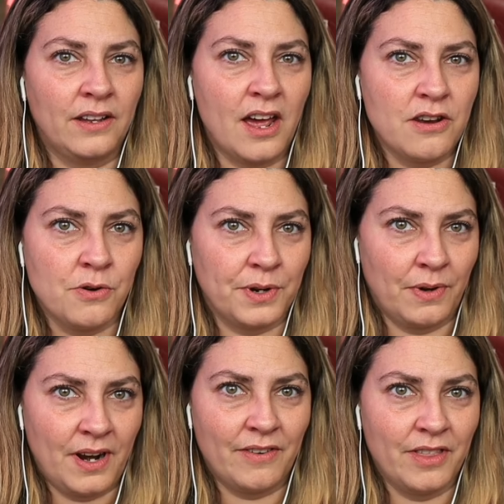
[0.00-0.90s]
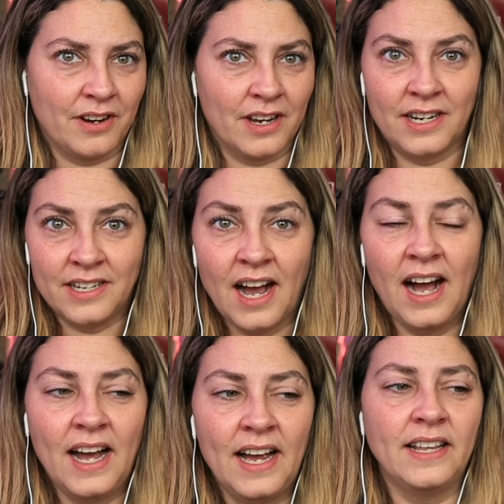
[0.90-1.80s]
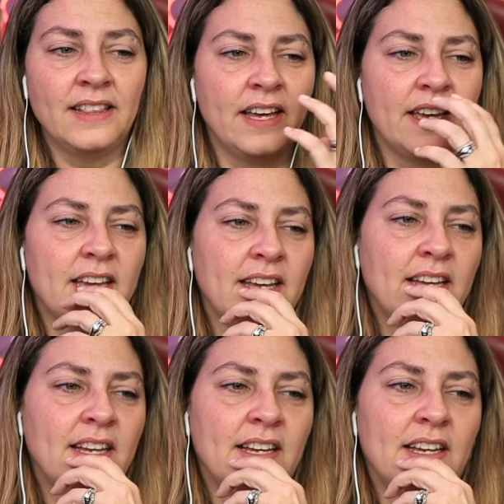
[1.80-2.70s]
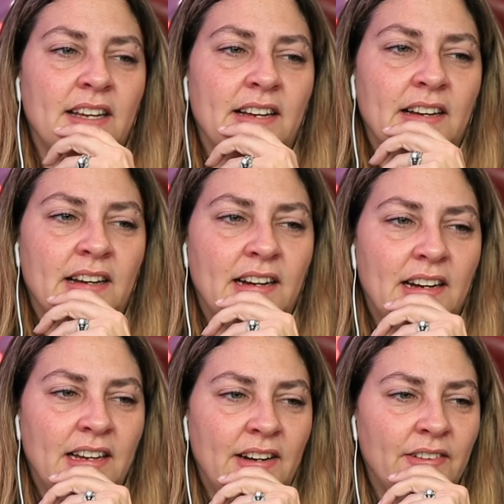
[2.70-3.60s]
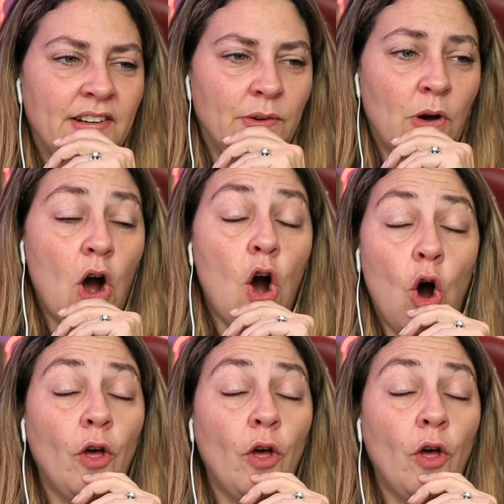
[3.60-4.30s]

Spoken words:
not knowing whenever they're gonna die? Like, I don't know. Oh,